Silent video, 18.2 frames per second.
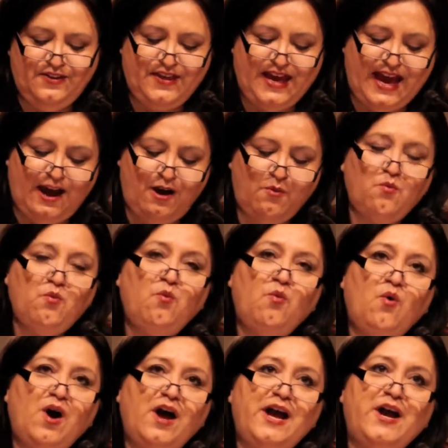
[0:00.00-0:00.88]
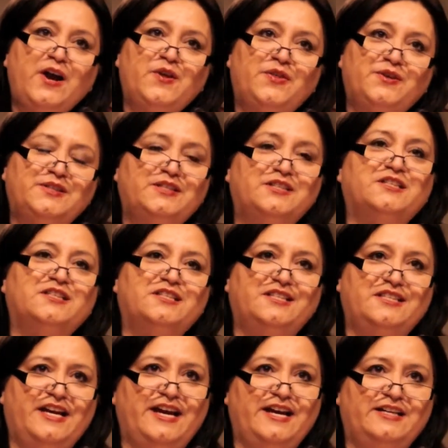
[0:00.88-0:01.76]
that where the
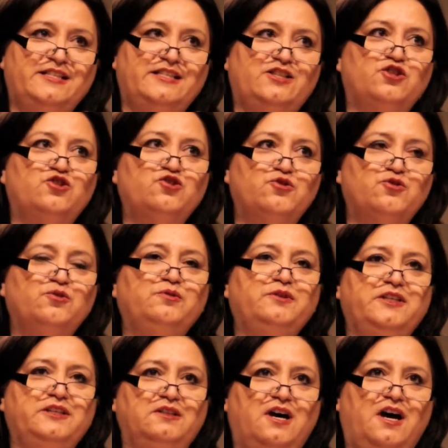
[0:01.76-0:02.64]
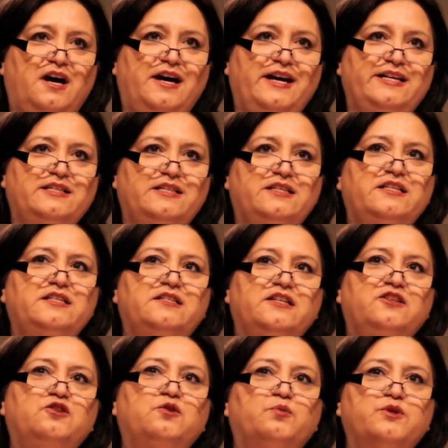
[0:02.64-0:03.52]
success truly lies
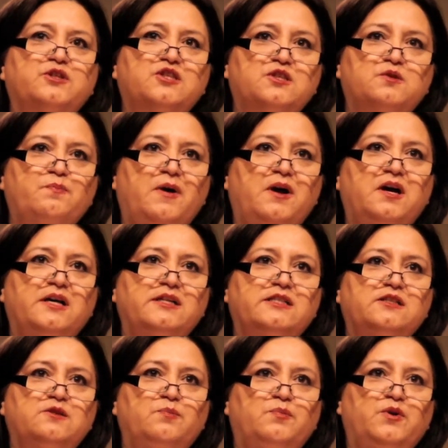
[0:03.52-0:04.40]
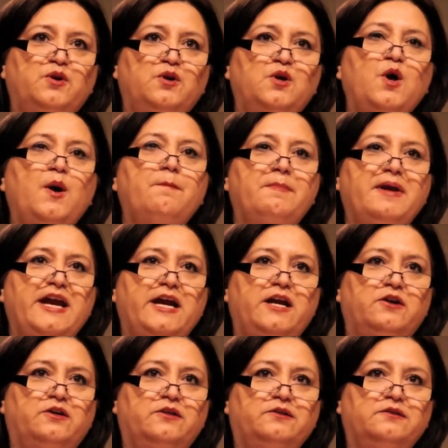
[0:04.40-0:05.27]
is in the responsible
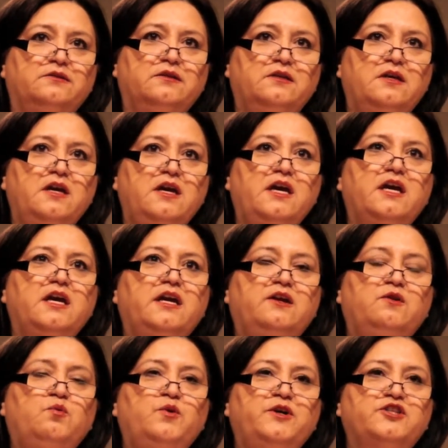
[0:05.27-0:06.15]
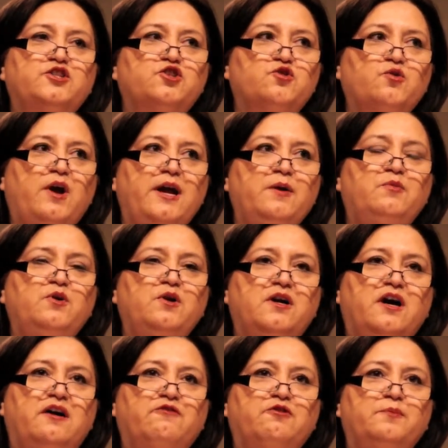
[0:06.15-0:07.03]
manner in which
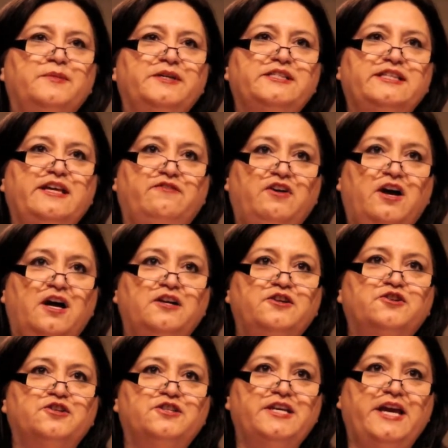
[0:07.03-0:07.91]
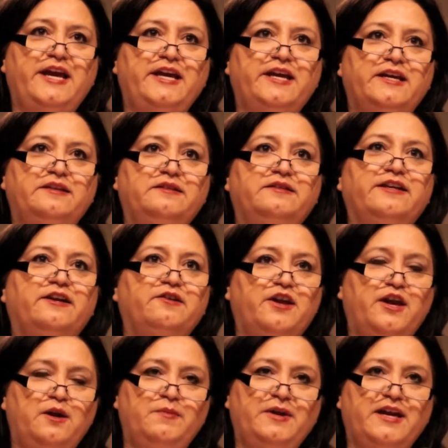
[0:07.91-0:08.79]
tribal governments have undertaken
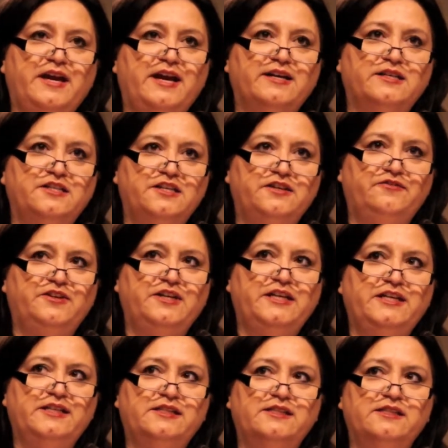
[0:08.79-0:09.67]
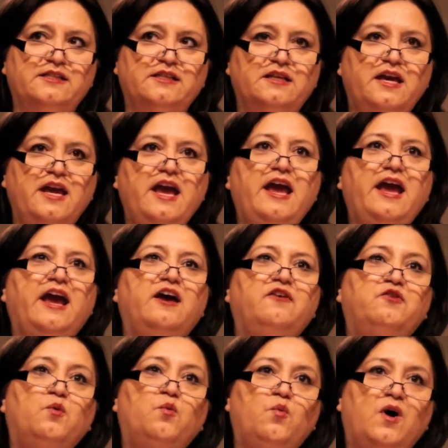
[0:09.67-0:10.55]
their gaming activities
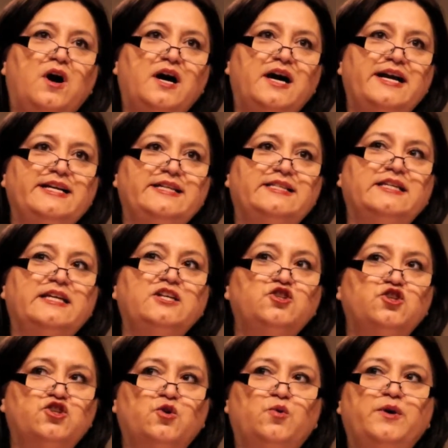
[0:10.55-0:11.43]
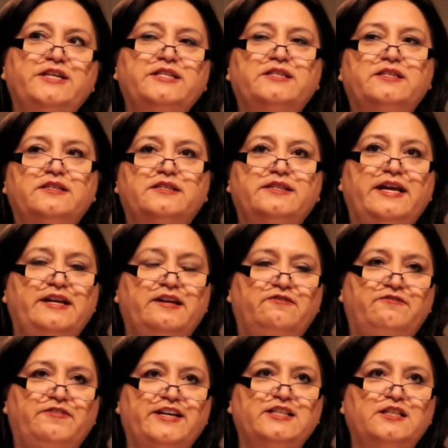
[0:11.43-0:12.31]
and the wise choices and
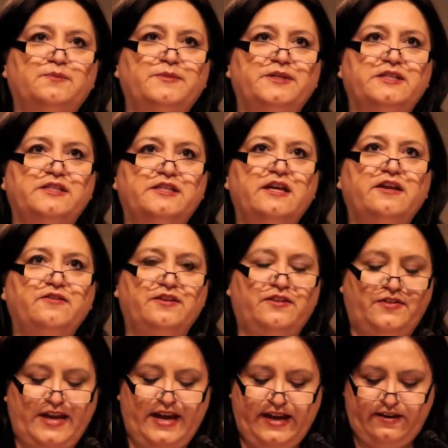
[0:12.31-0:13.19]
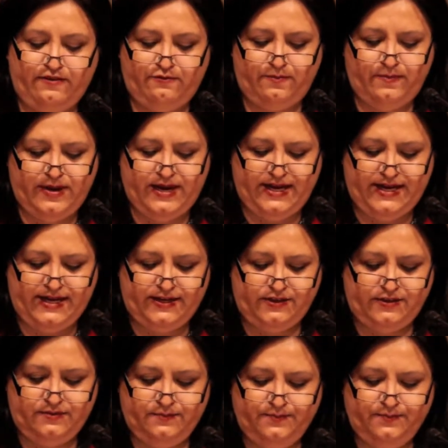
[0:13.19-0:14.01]
investments that they have made.